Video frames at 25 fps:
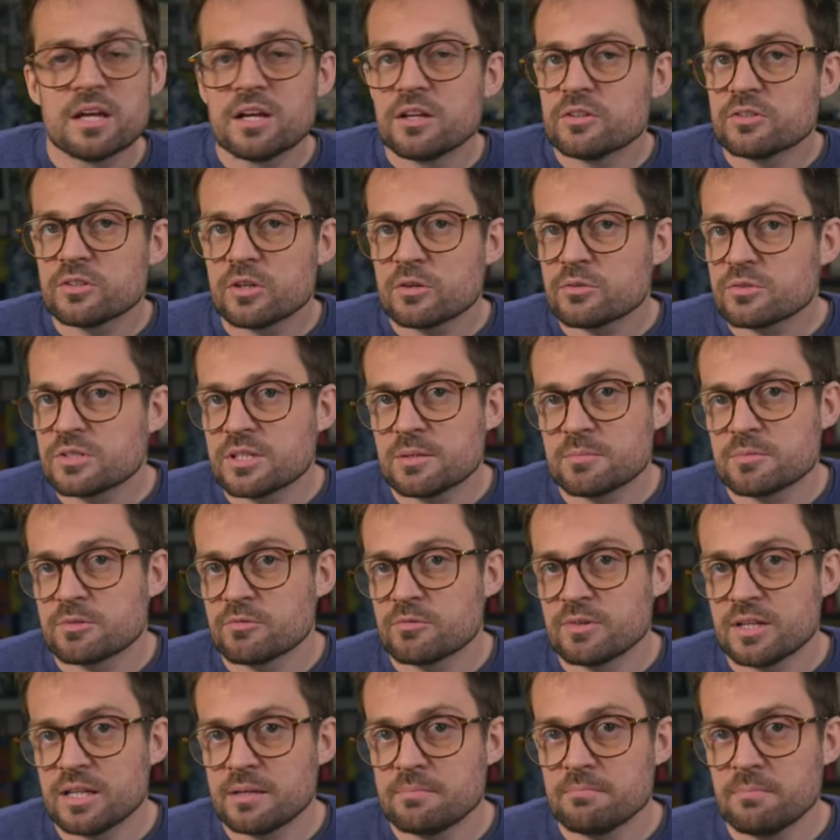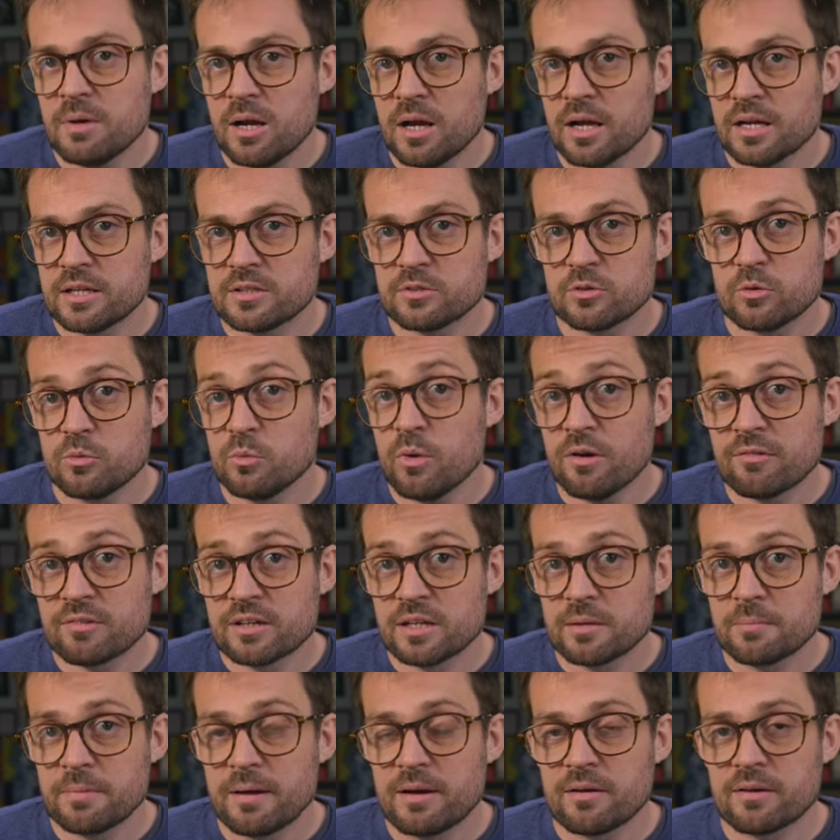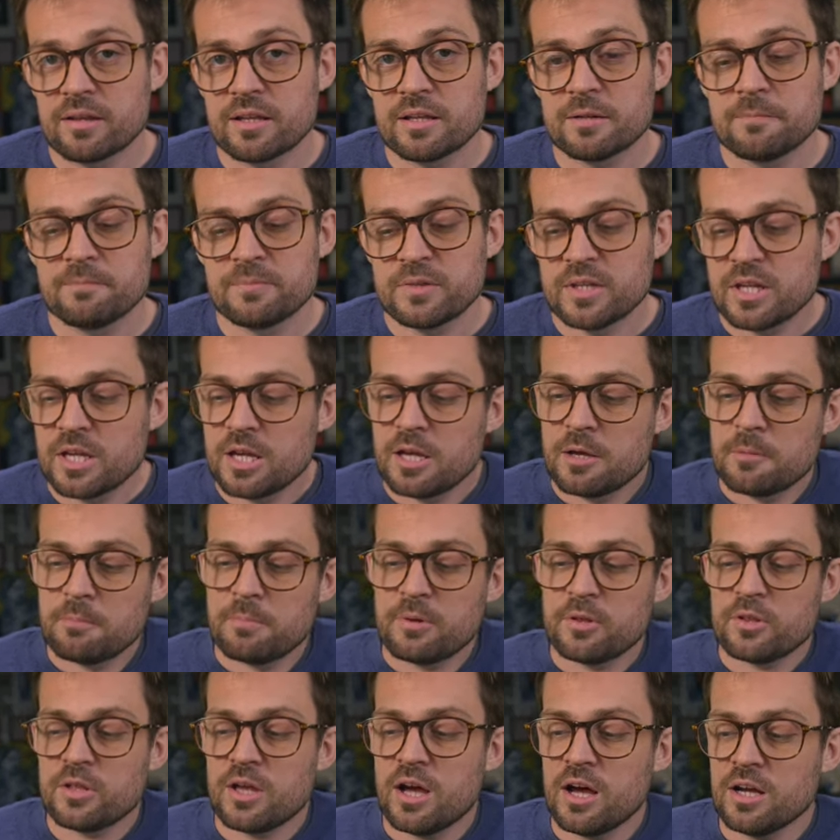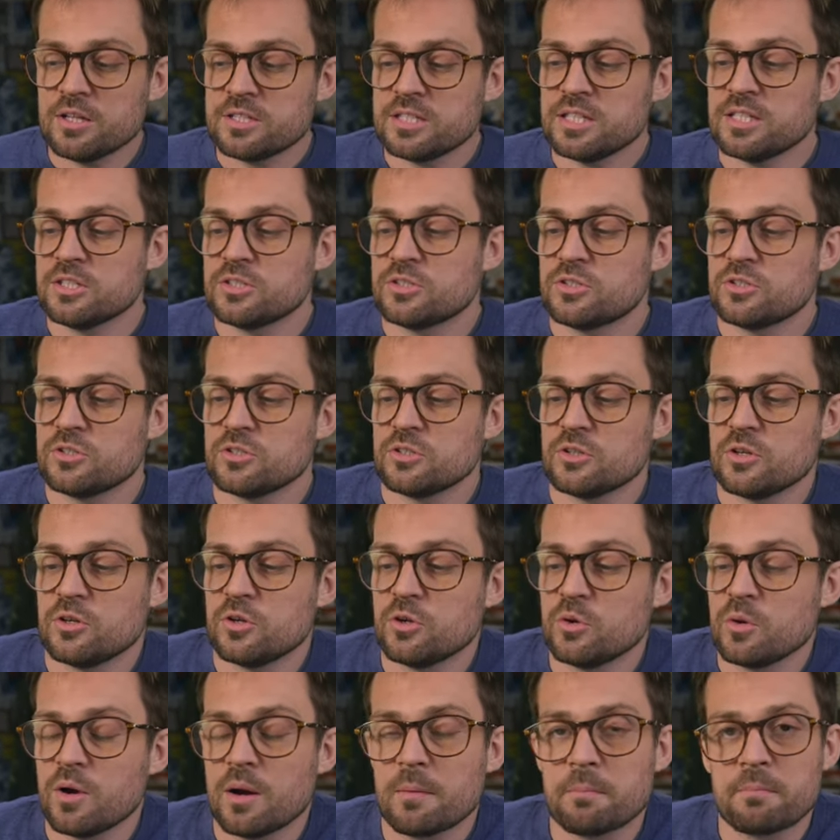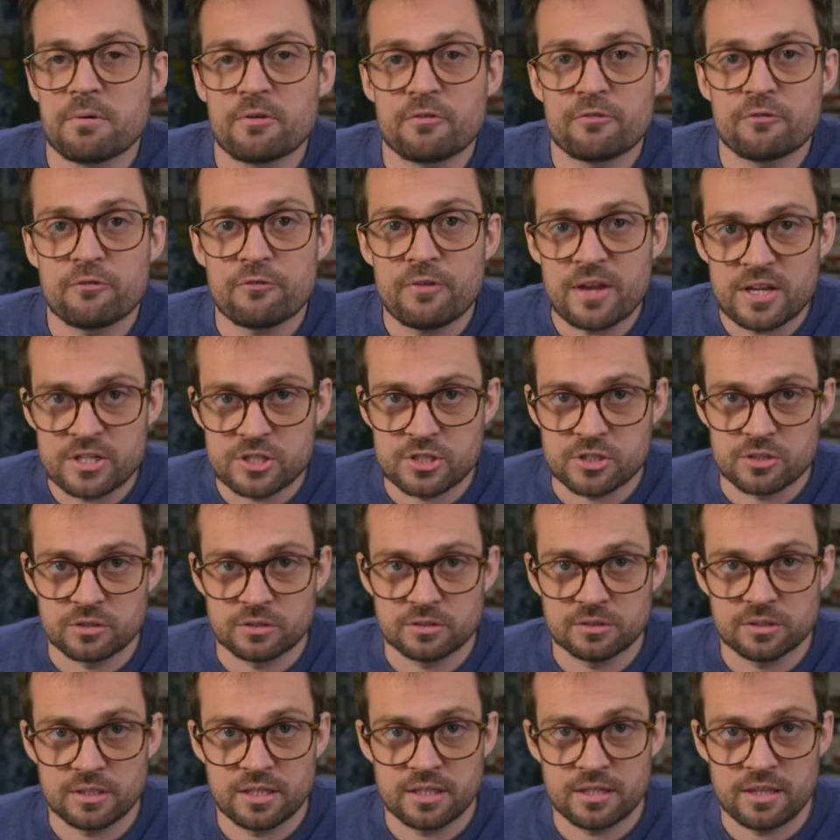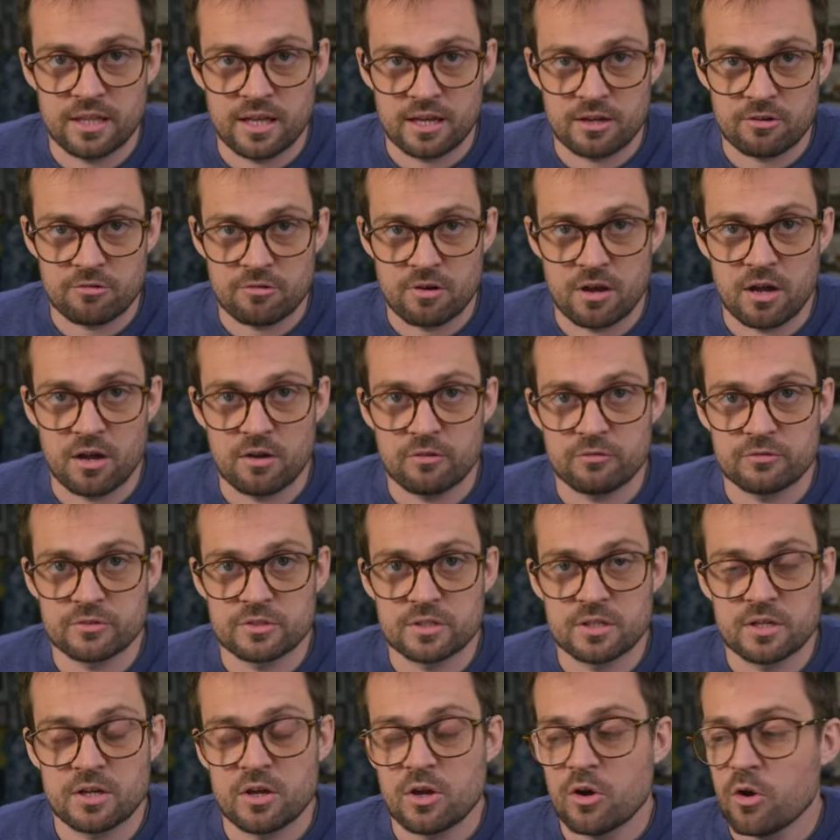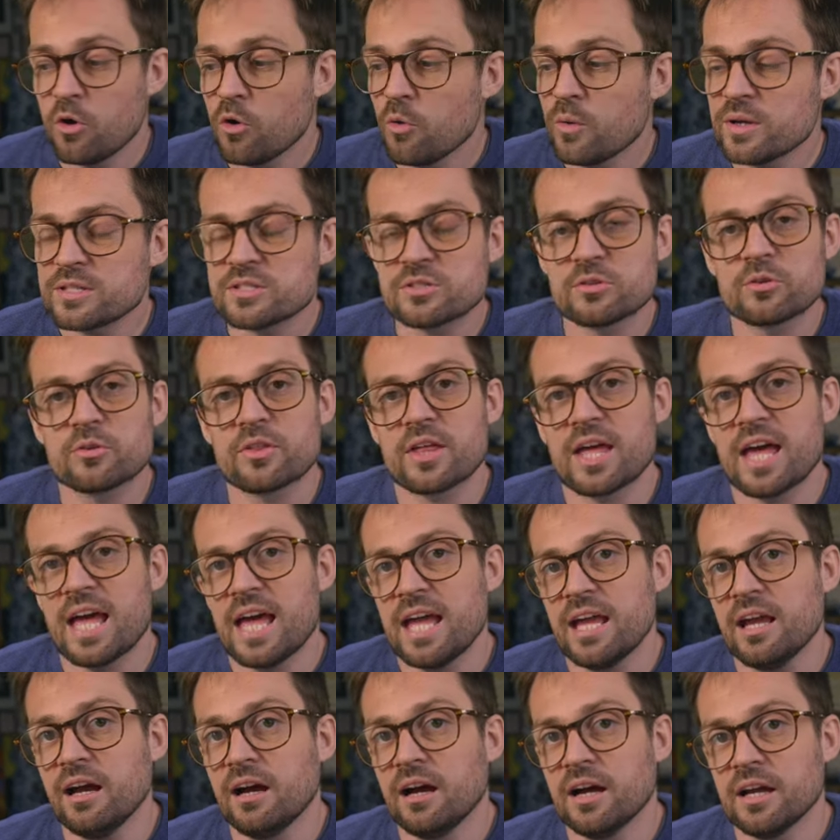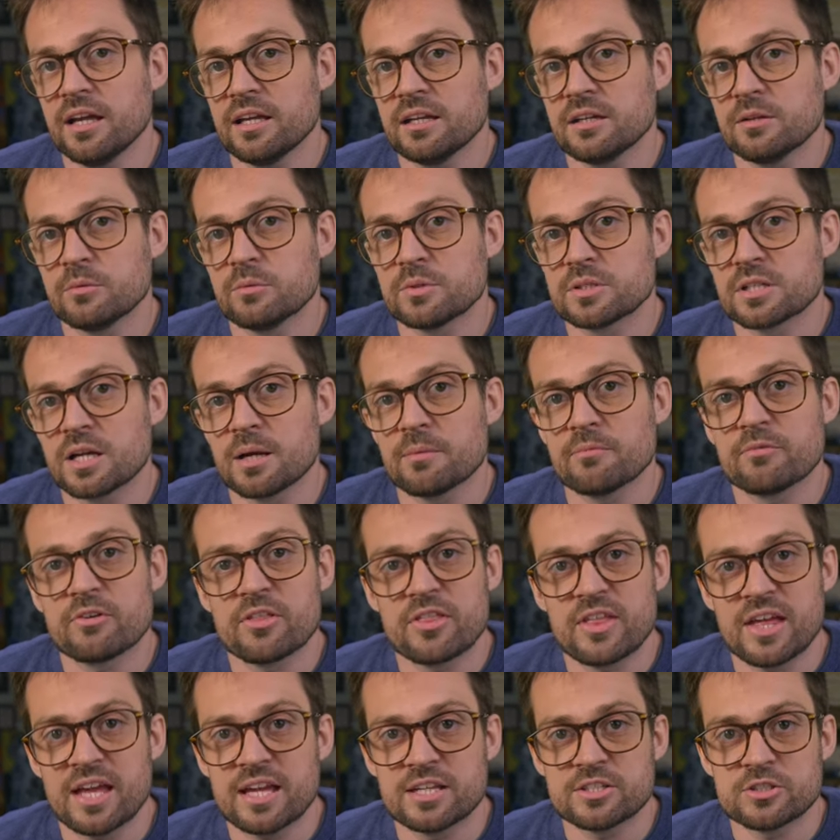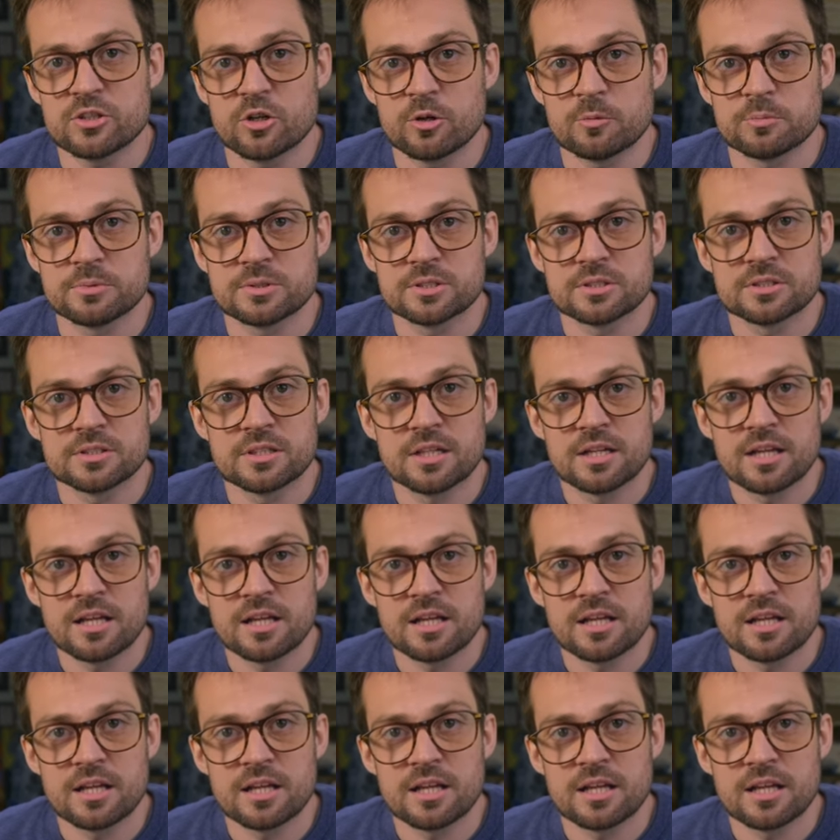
don't seem to really mind or worry about it. But artists who are professional in their craft always thought that AI would come for their jobs